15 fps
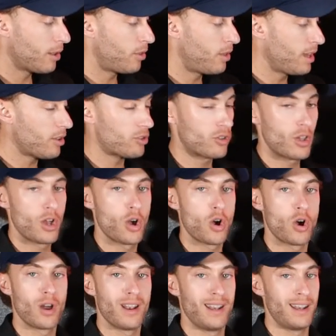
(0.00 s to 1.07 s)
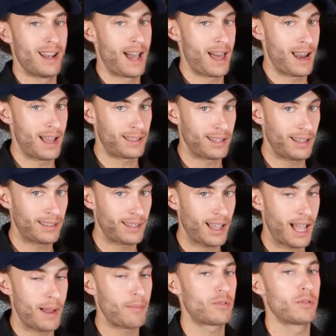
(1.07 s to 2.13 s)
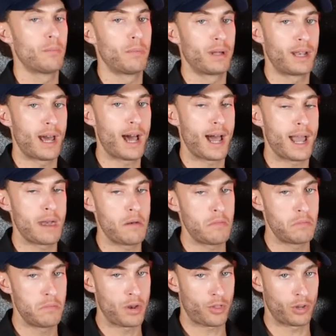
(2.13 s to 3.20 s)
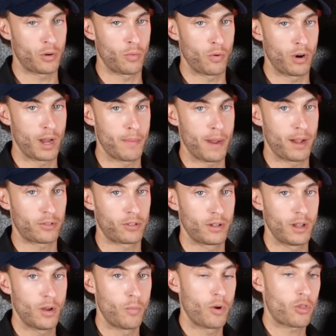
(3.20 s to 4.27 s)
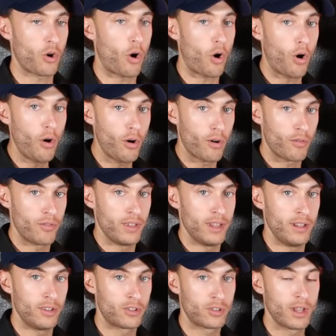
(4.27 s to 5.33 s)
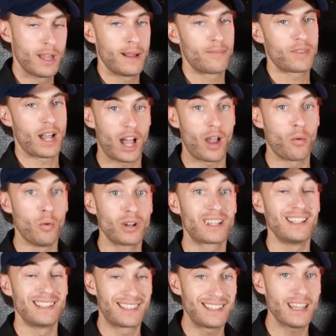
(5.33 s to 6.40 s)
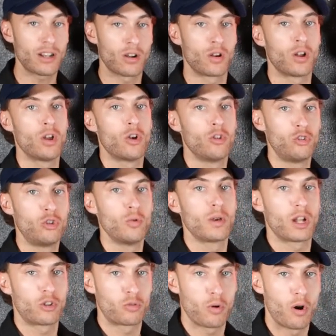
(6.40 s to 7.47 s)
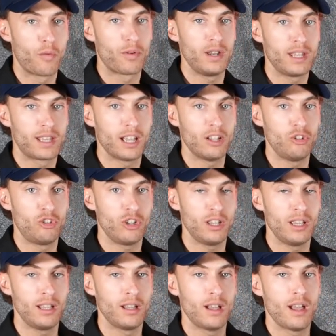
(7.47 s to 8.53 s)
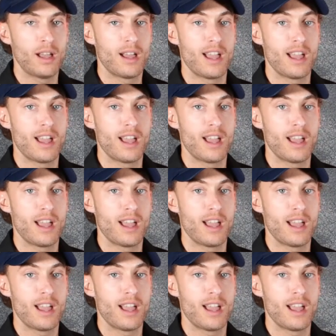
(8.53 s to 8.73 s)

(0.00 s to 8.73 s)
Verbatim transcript: This, 9 out of 10 times, benign, nothing to worry about. With all of these, I would consider doing a 12 week EKG.